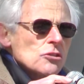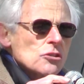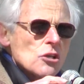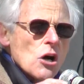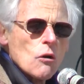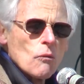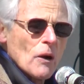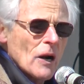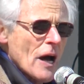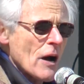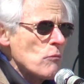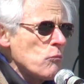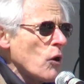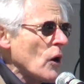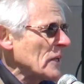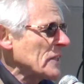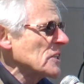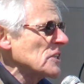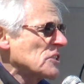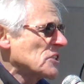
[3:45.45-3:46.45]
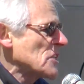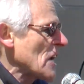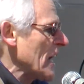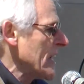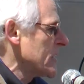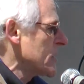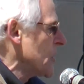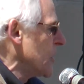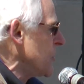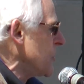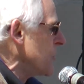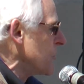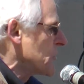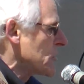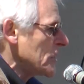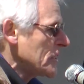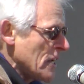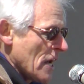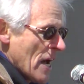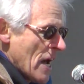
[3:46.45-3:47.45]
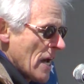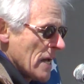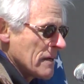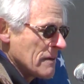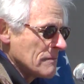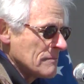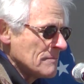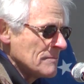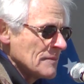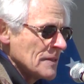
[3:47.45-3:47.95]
So what I want to say to you today